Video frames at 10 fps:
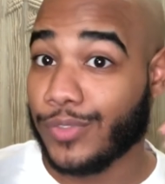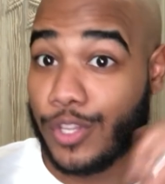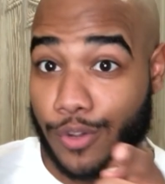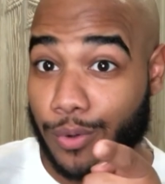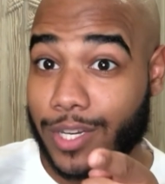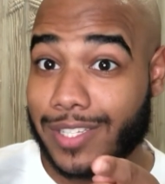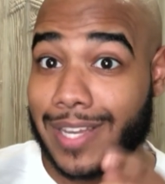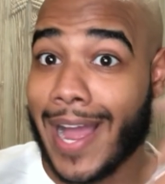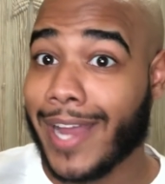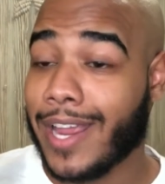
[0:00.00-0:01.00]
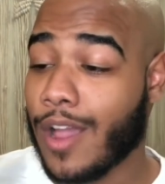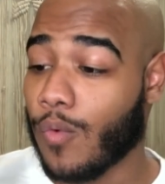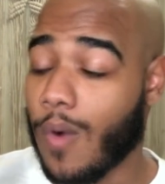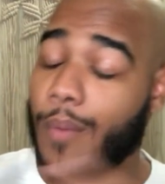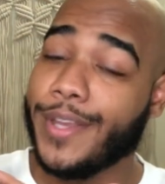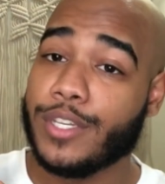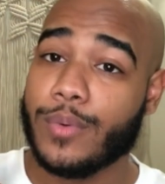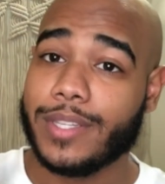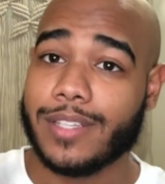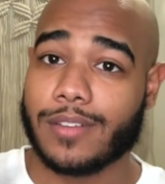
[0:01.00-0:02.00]
You decide what we do
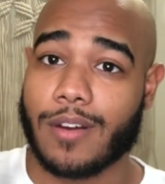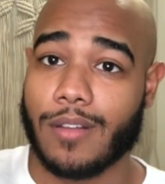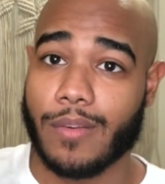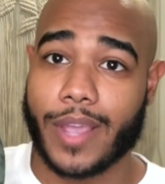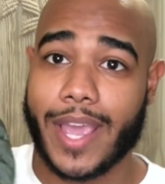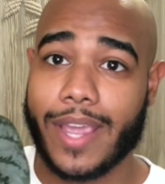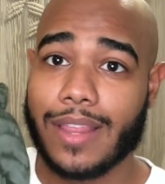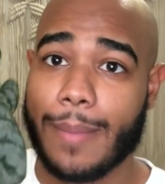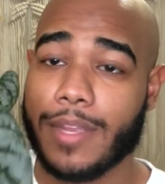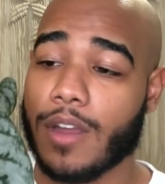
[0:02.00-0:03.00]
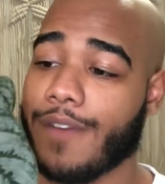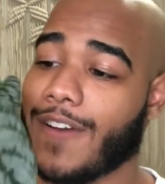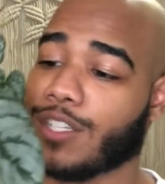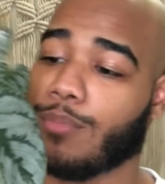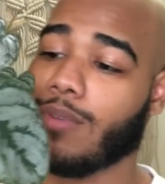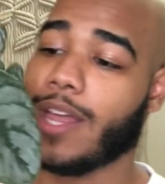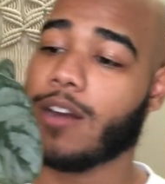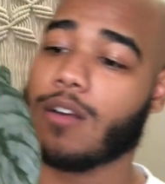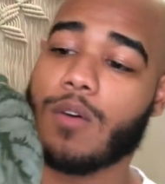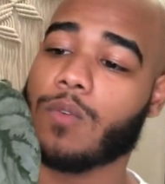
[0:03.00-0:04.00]
with this girl, okay? Let me know if I should let
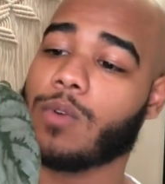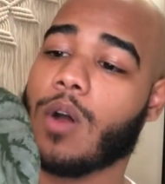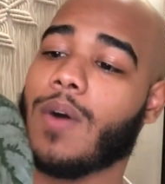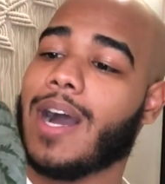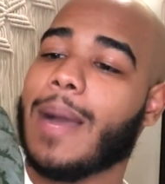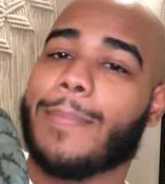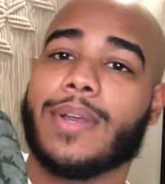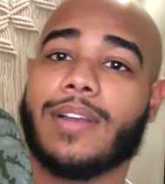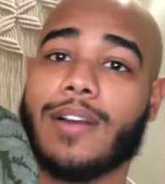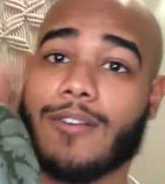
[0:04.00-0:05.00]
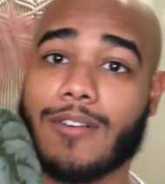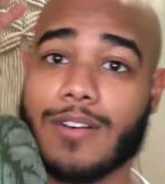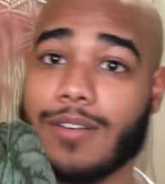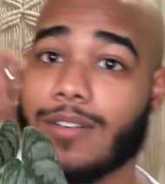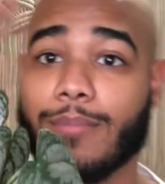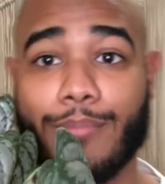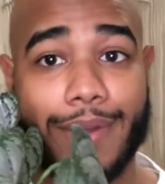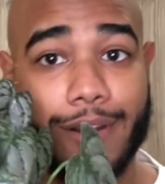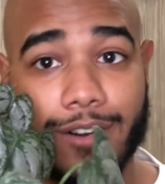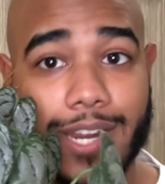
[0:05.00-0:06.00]
her go up or
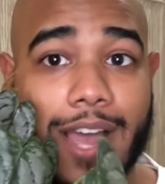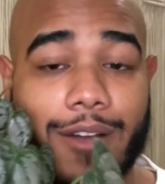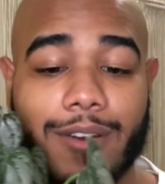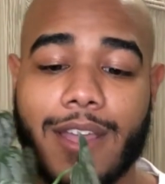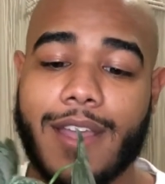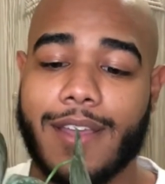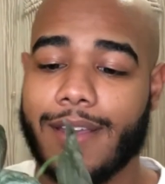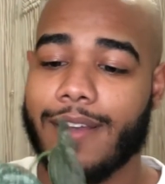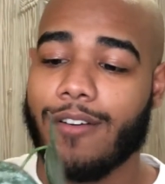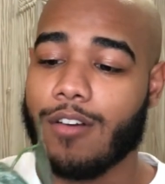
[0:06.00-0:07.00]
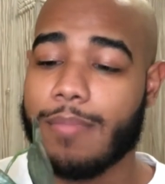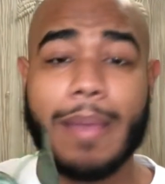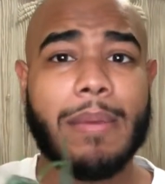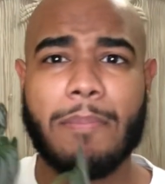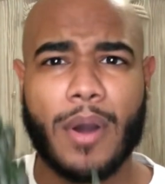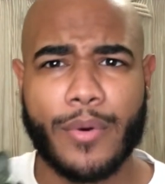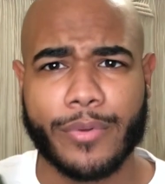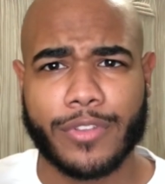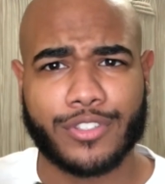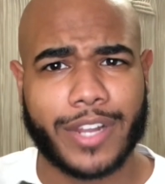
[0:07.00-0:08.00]
bring her down. Or maybe
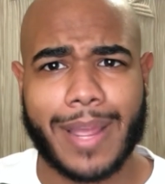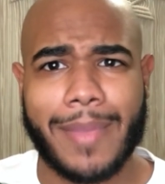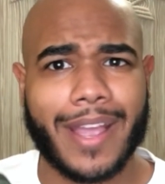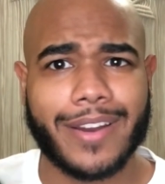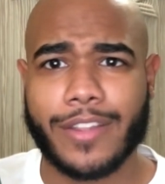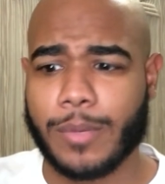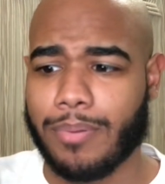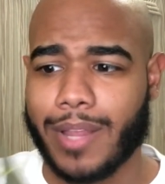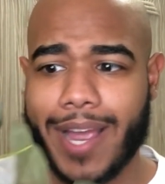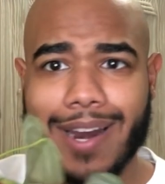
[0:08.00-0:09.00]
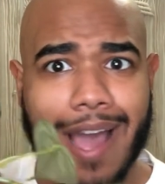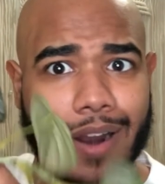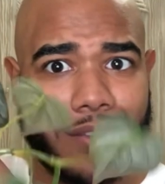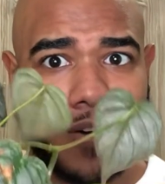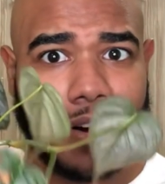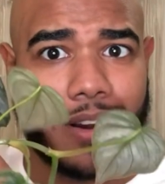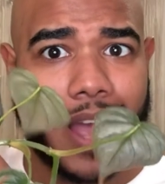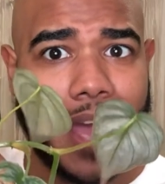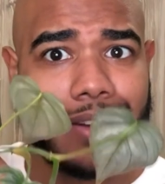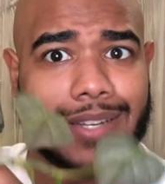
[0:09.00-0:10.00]
both. Should I make another plant out of her
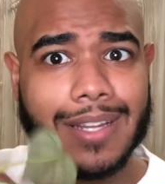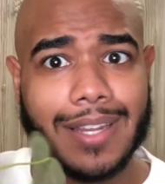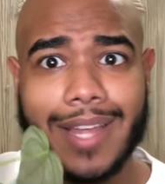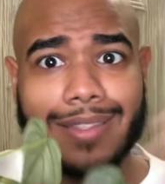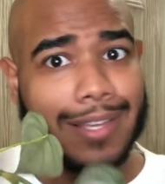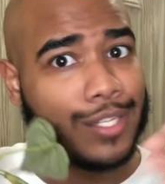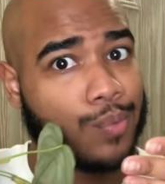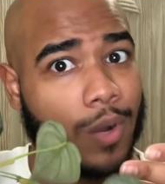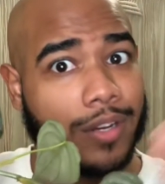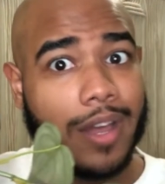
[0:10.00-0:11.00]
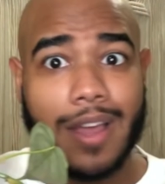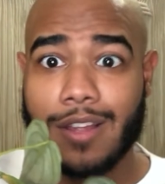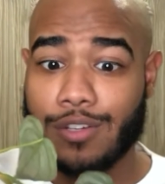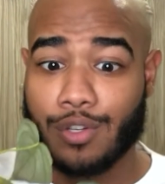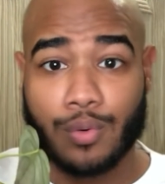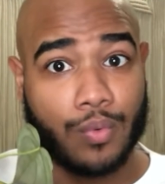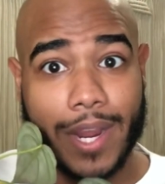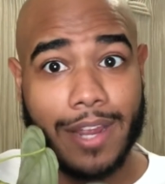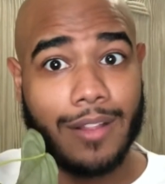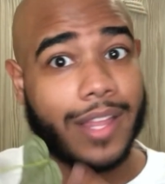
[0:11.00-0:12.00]
and let this one
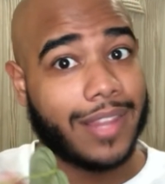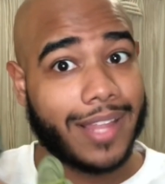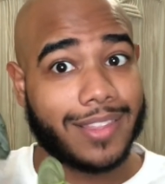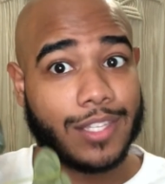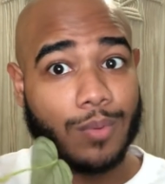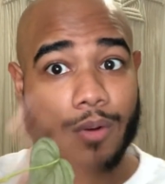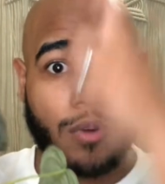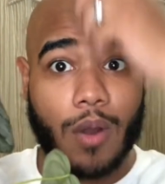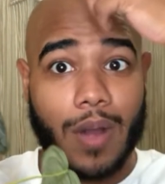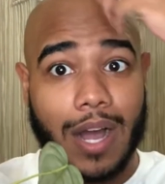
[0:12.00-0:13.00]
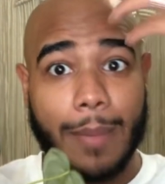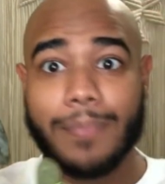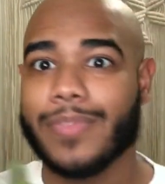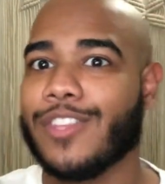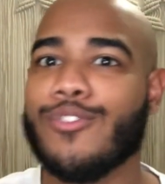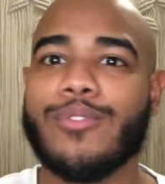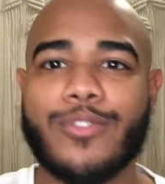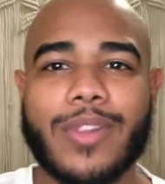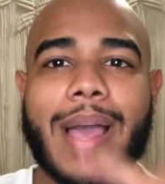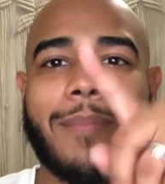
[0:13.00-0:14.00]
trail and let this one grow up?
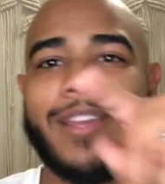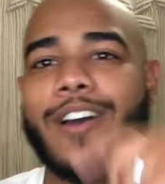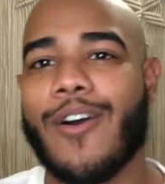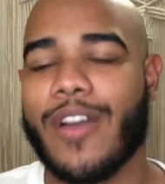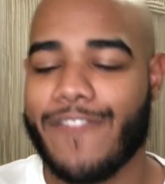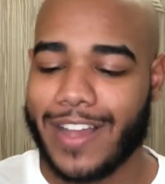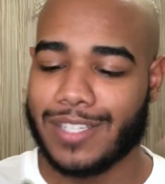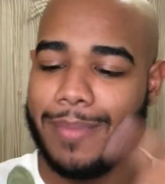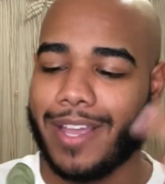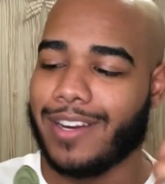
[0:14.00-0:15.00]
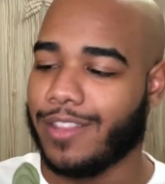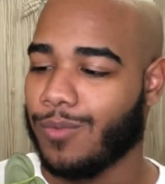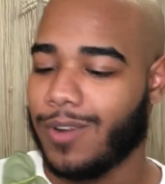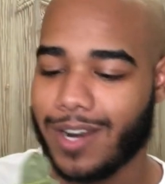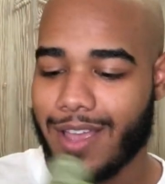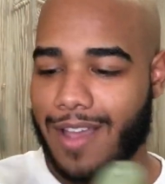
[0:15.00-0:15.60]
You let me know if I should make another one.